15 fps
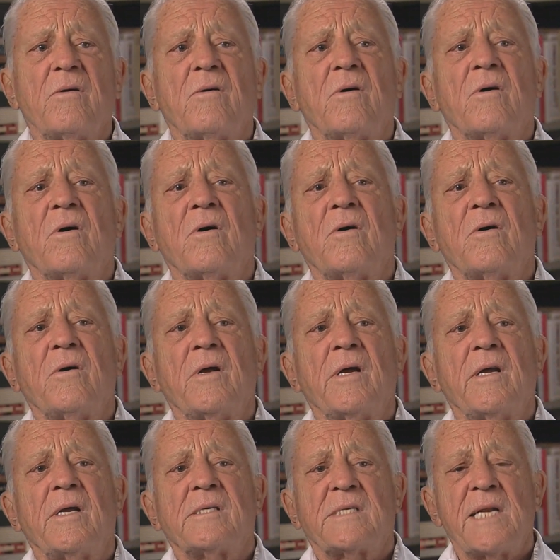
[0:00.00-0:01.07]

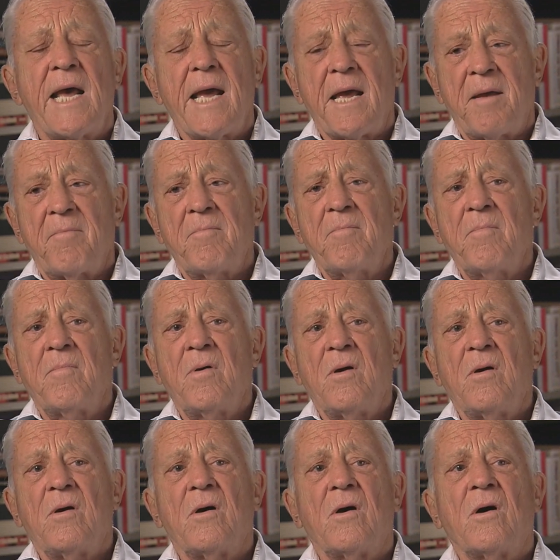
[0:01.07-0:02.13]
his name
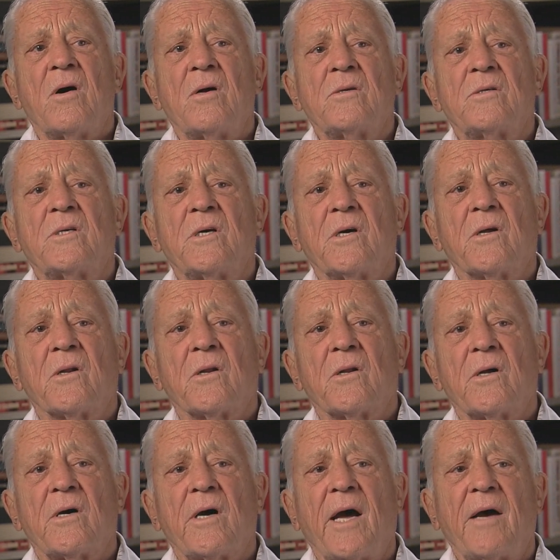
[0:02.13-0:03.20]

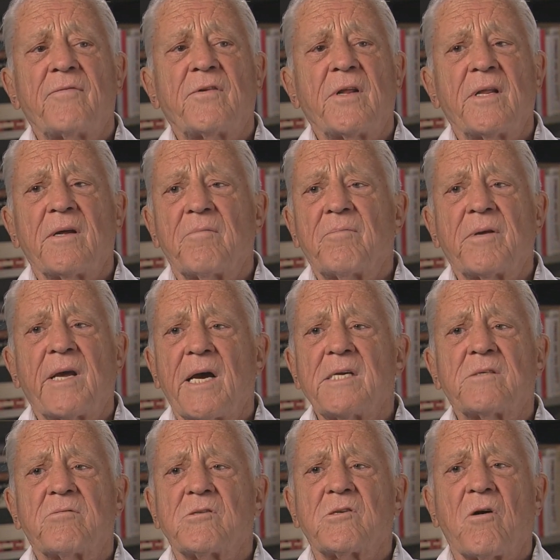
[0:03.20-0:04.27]
until after the
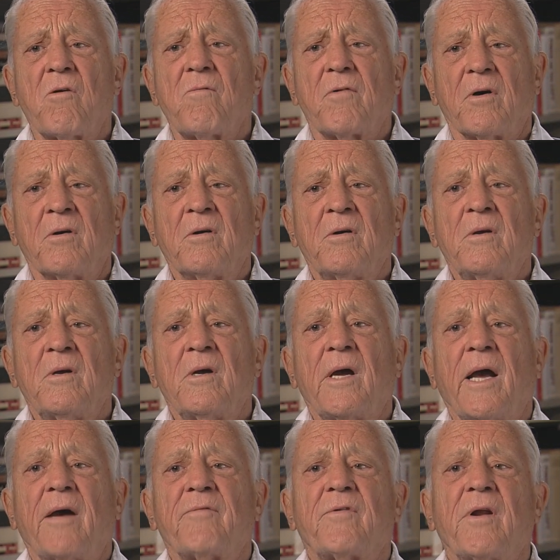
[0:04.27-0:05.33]
case was over,
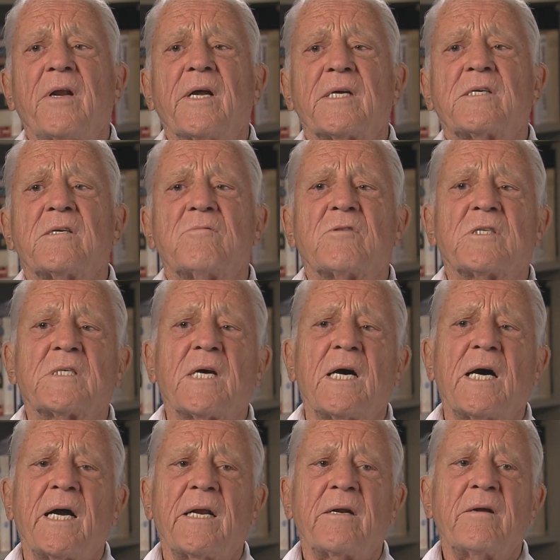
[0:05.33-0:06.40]
after Nixon
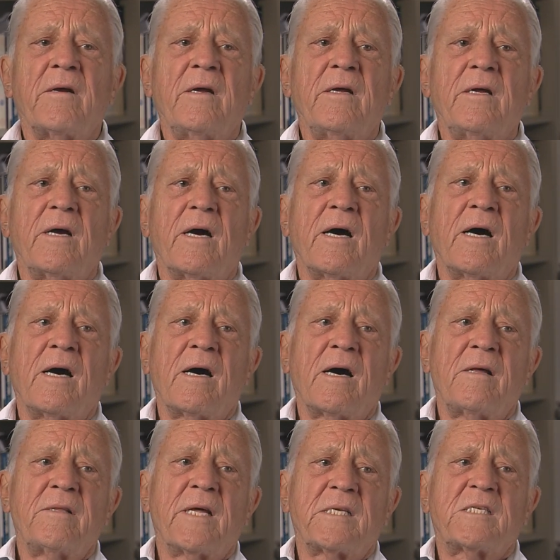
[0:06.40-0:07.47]
resigned.
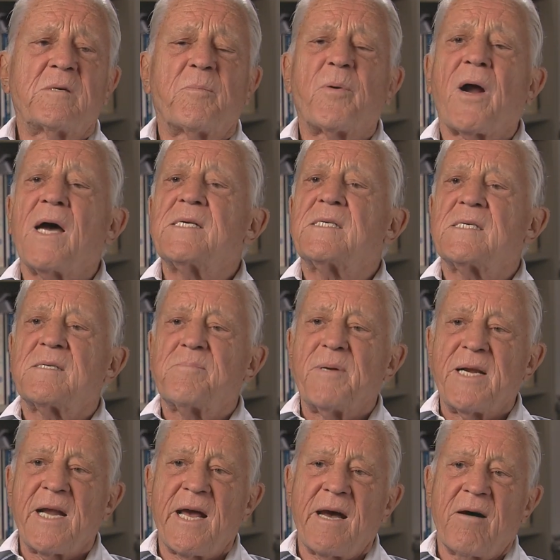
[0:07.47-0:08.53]
That surprises me
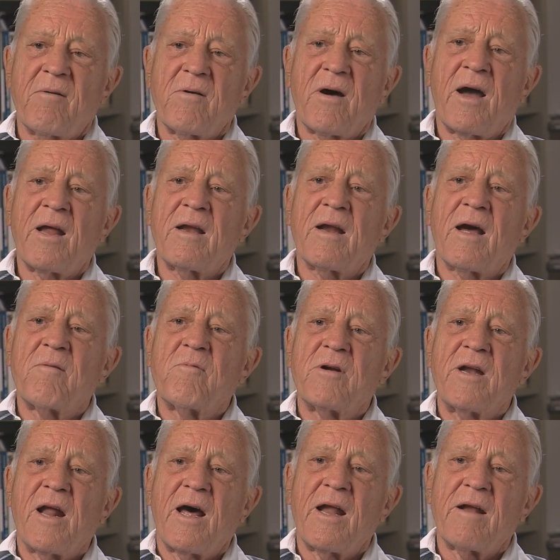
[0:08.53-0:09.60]
now. I would
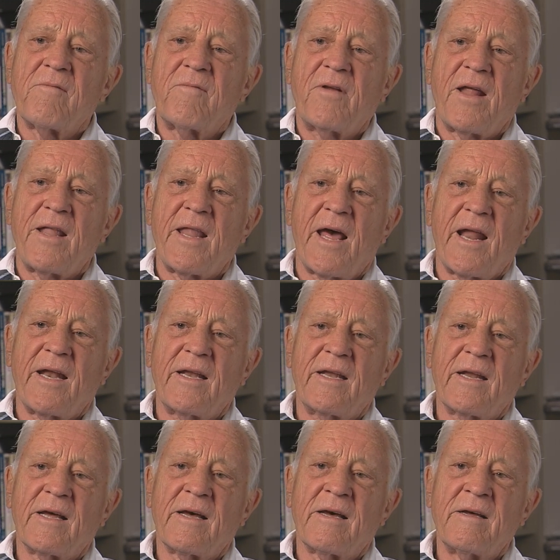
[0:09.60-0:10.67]
not have done
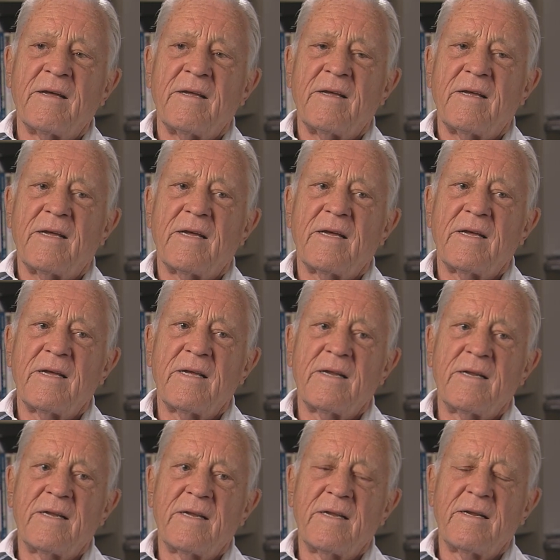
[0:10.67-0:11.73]
that
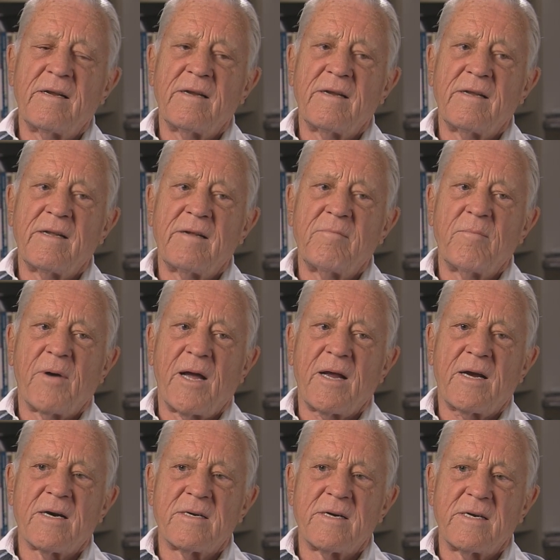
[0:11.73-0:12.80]
in my
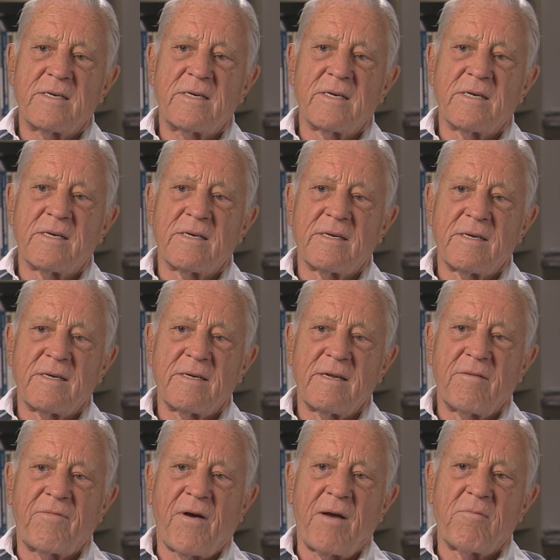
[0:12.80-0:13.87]
current,
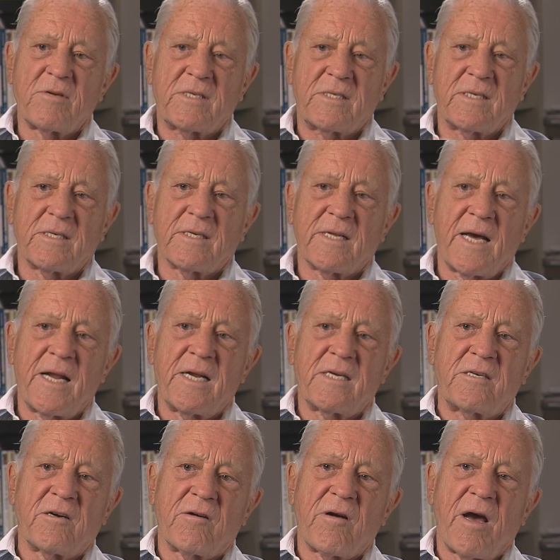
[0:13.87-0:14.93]
if I was still
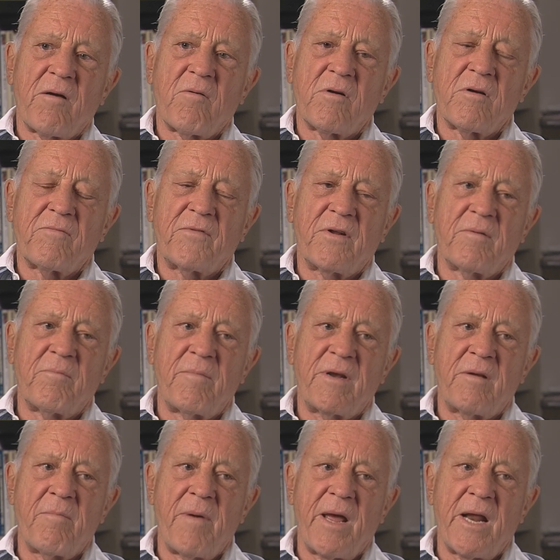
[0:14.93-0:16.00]
editor, I would have
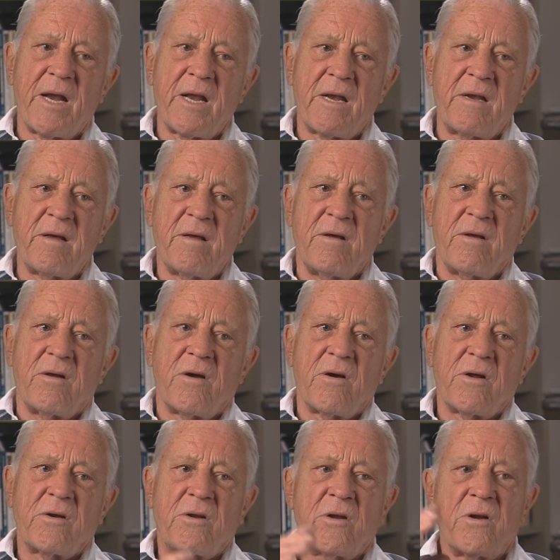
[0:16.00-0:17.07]
demanded
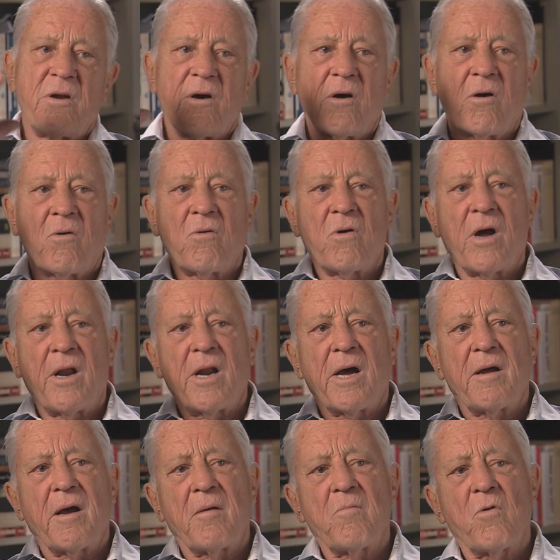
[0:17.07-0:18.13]
to know. And
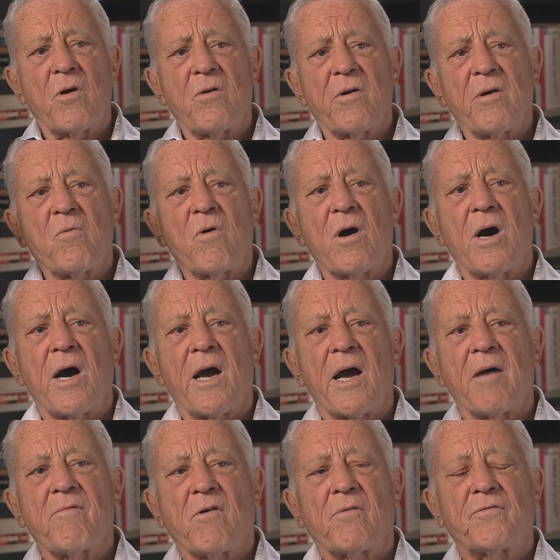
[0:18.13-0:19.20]
I'm wondering why.
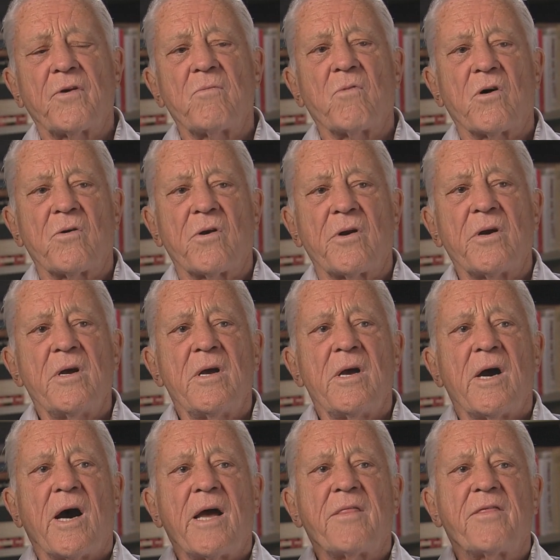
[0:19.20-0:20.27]
I've often wondered.
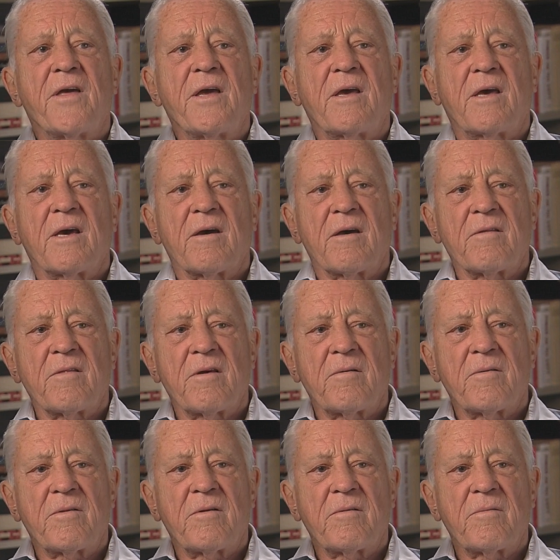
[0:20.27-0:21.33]
I think
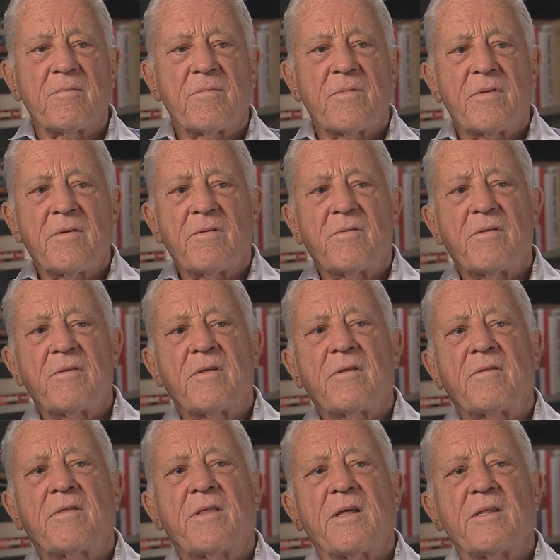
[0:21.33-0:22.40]
the
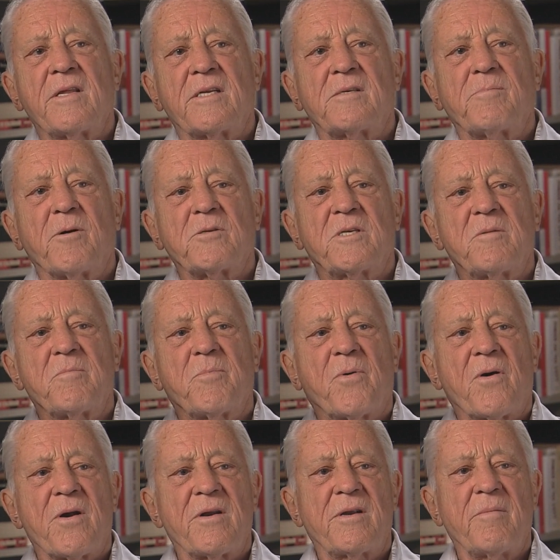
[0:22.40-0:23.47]
thing that's most
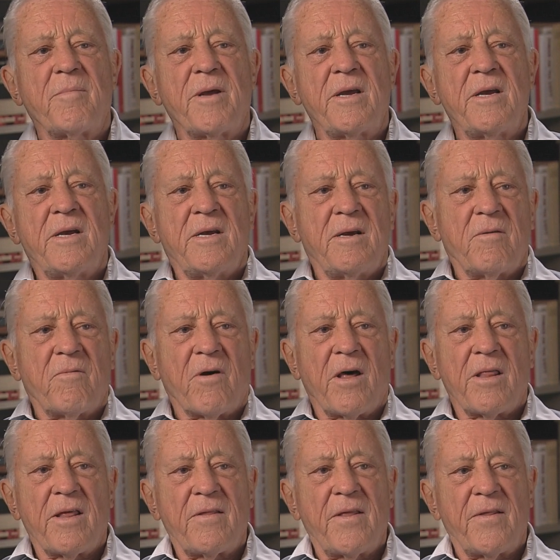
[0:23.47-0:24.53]
important to me,
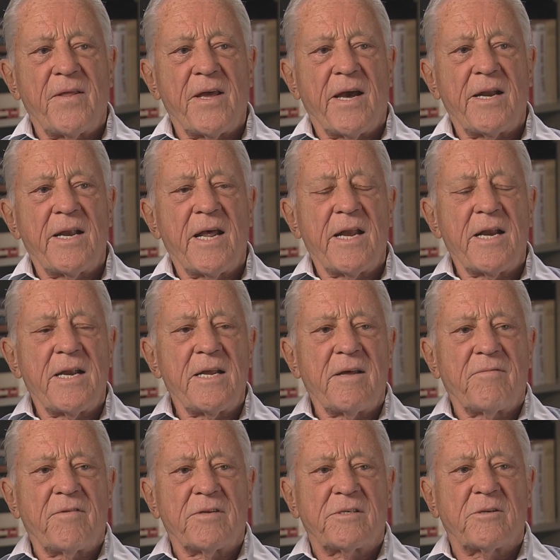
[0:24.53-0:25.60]
rather than the identity
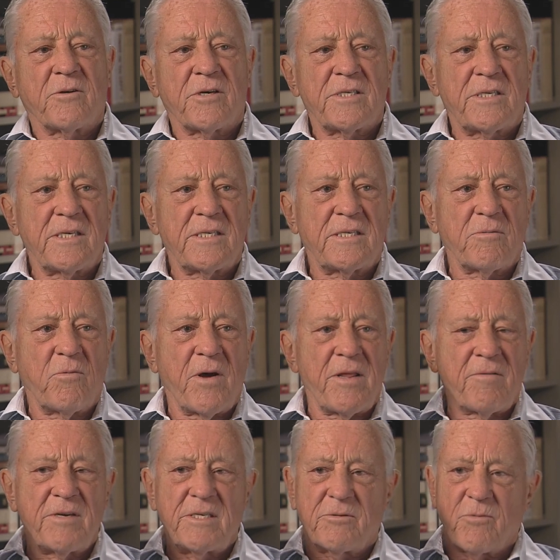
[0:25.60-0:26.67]
of the source, is the
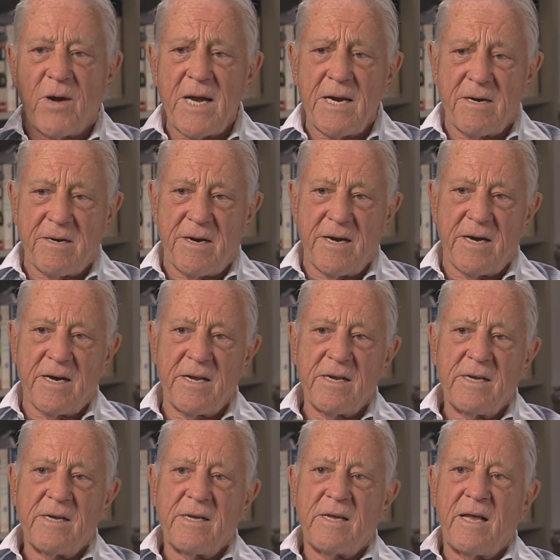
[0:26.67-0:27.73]
whether he's right or not.
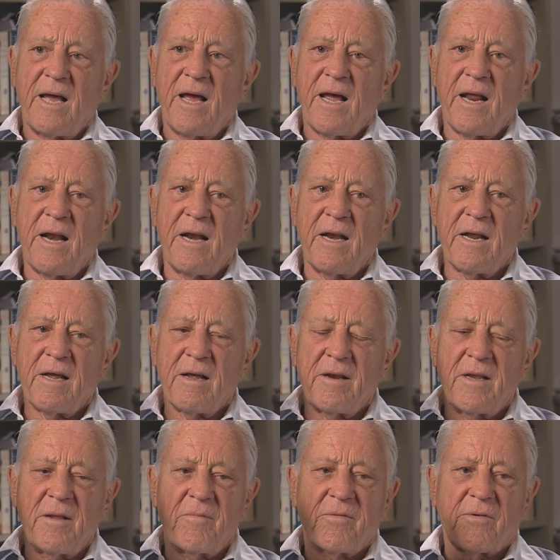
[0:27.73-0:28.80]
And
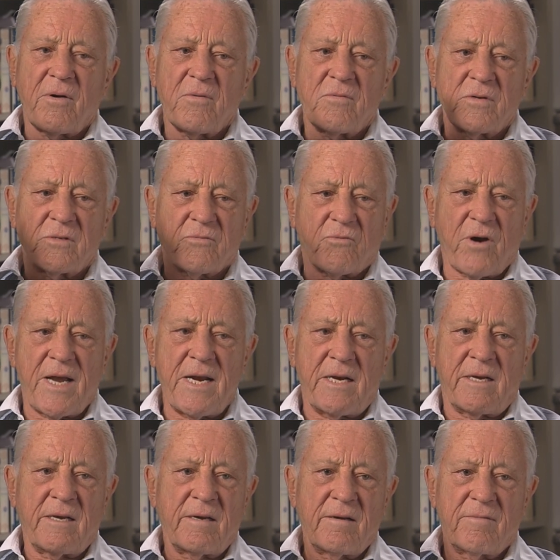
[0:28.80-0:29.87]
Deep Throat was
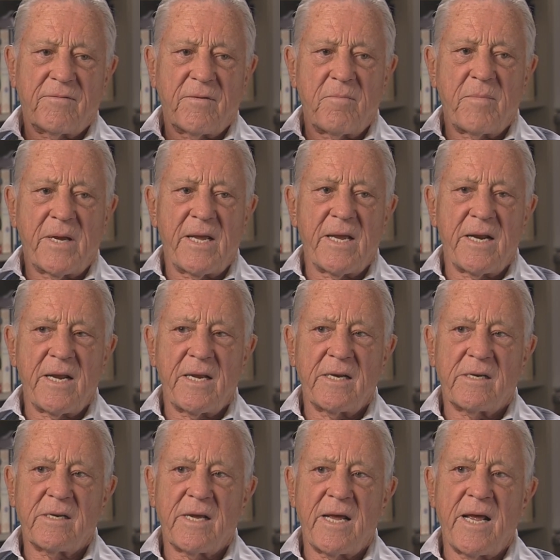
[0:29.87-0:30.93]
right from beginning
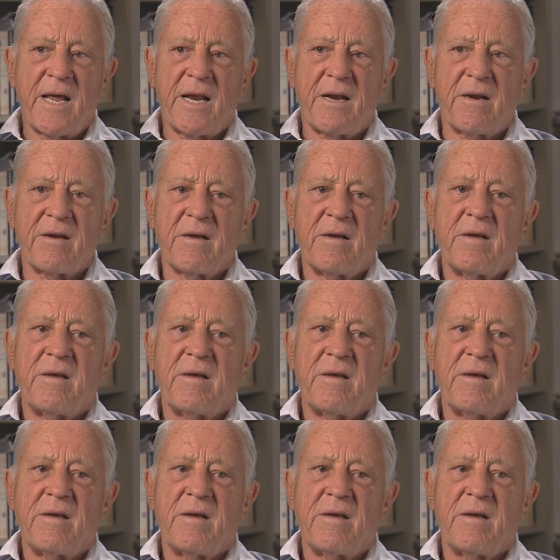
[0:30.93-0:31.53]
to end.